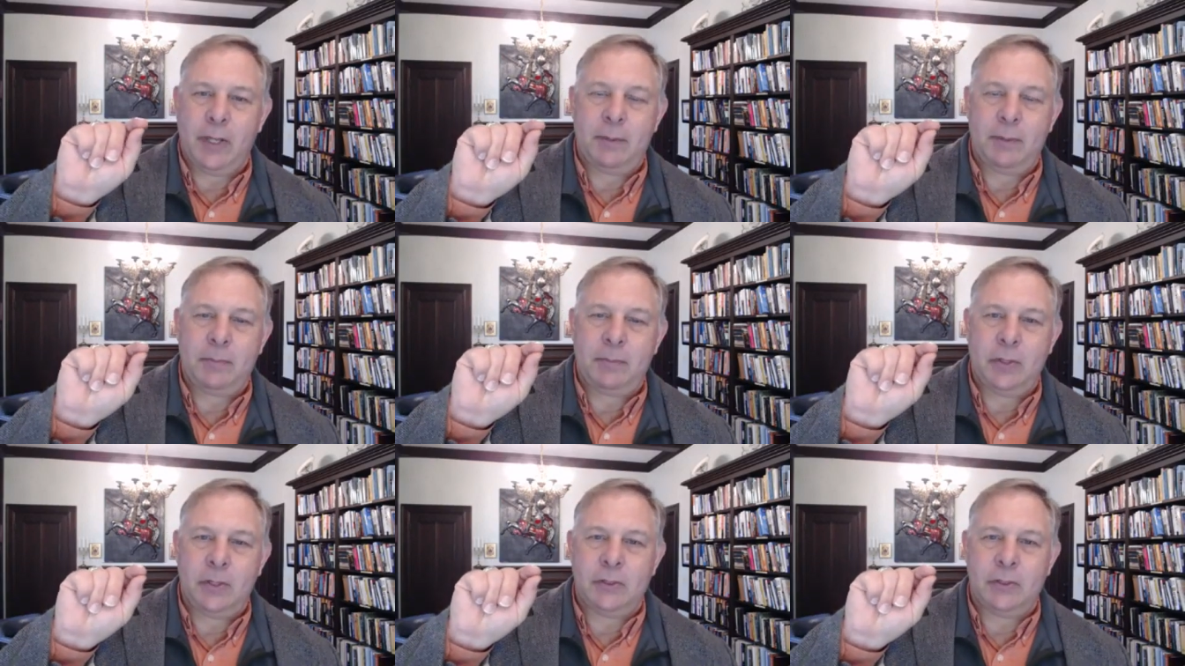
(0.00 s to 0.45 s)

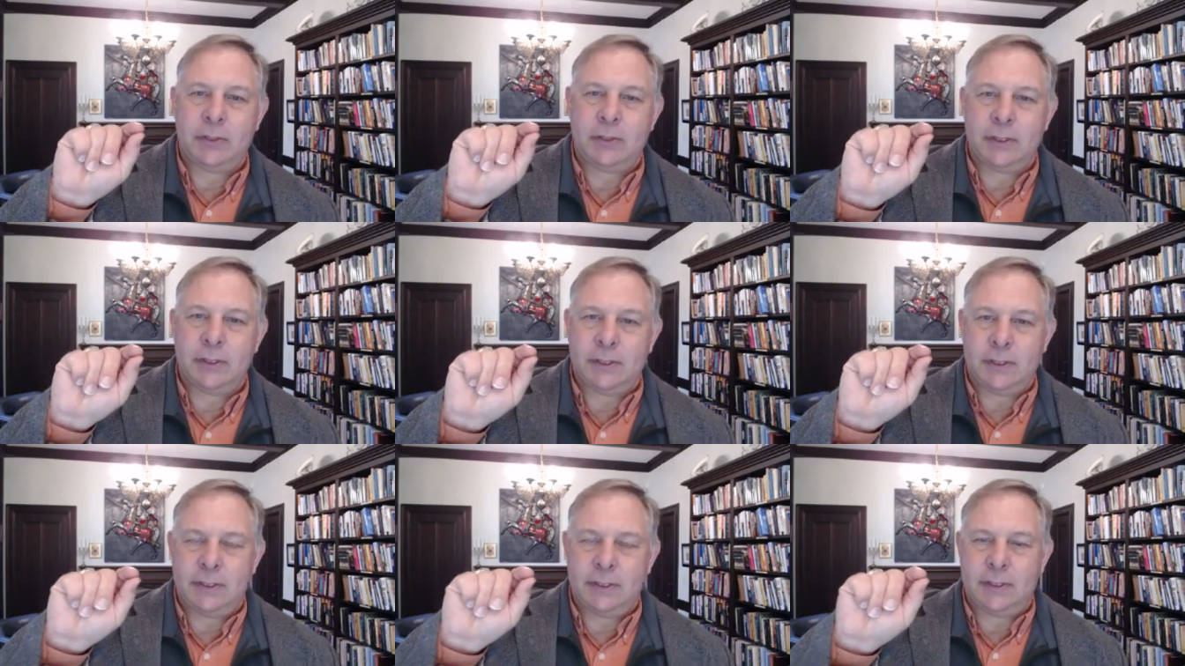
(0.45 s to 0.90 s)
appears
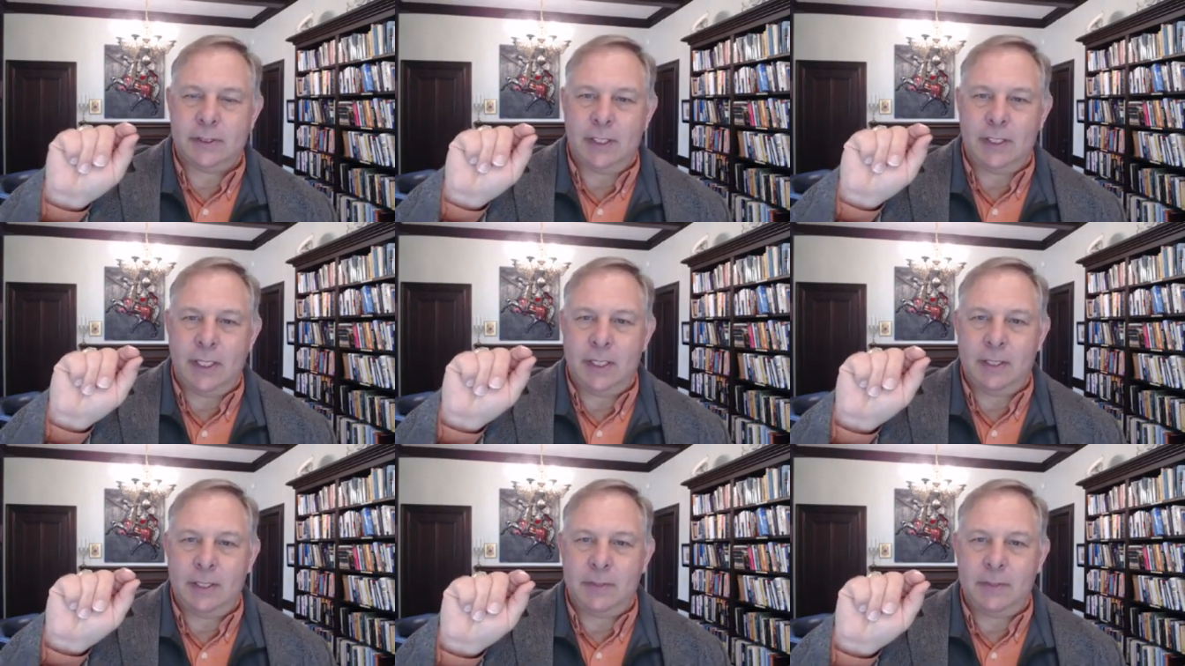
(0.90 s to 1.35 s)

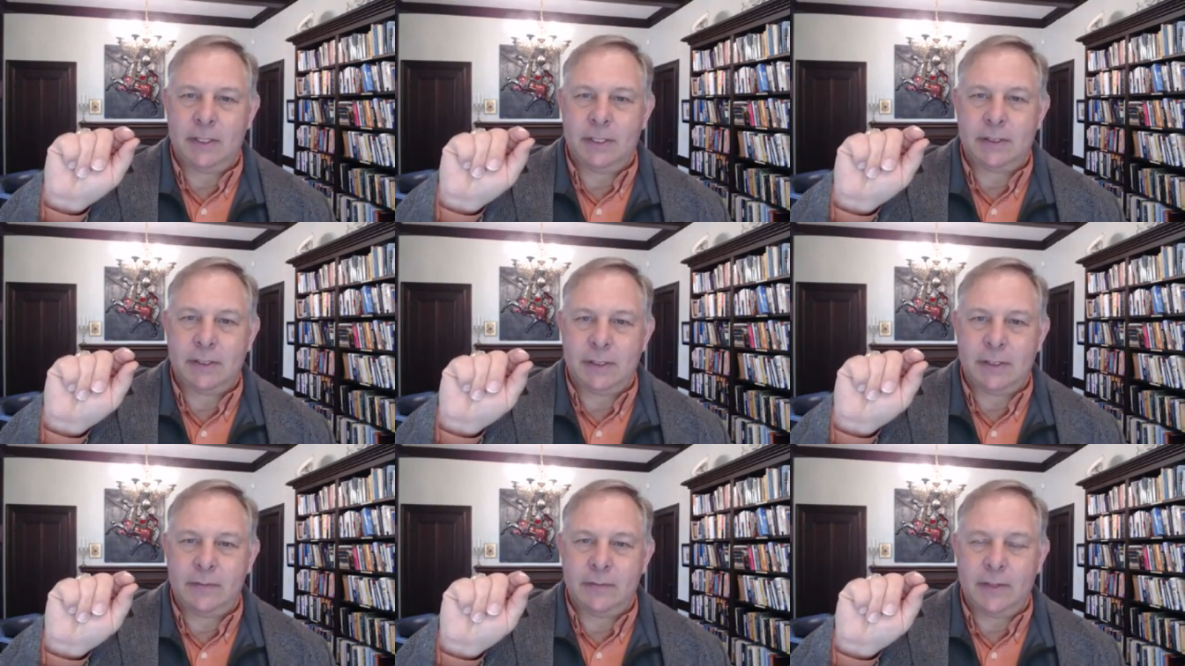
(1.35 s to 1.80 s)
in the
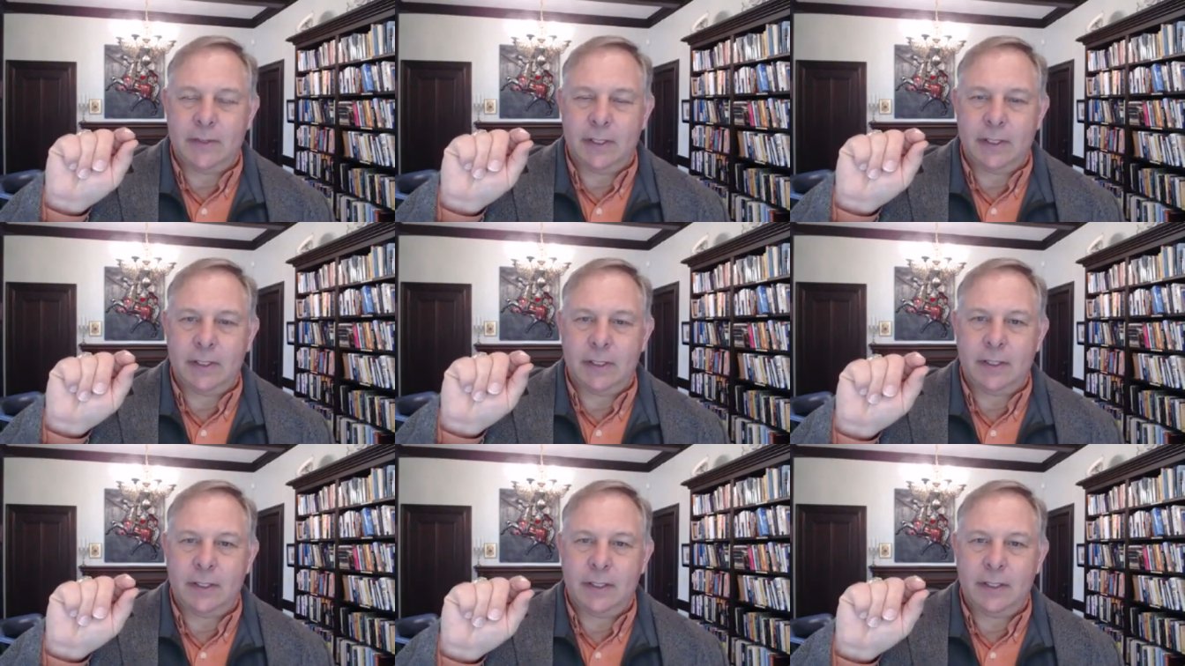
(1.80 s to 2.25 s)
midst of
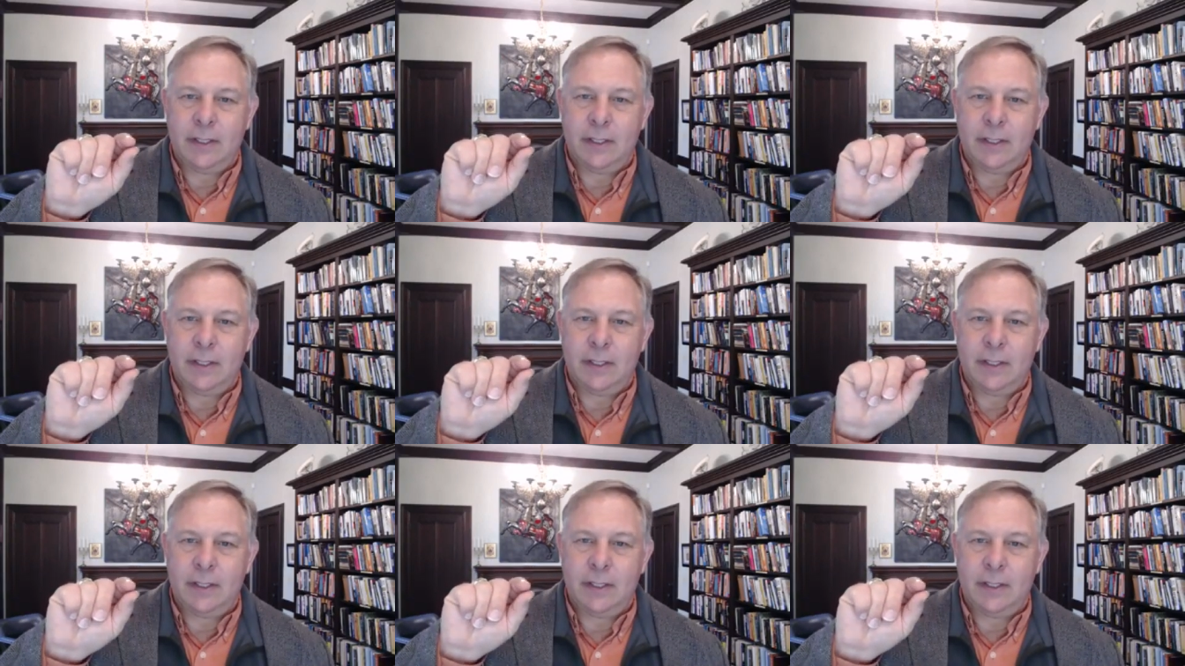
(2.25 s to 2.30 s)
it.